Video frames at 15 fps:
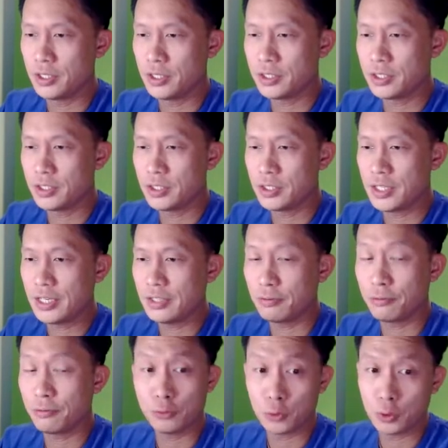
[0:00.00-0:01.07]

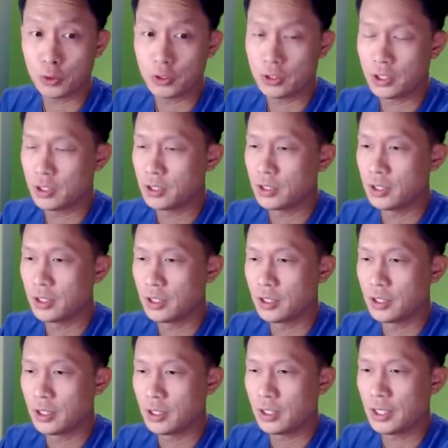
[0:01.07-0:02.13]
stateful
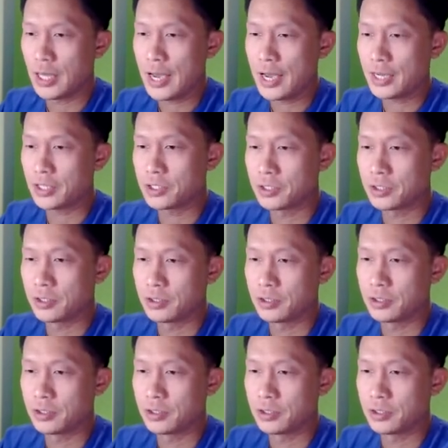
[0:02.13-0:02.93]
class.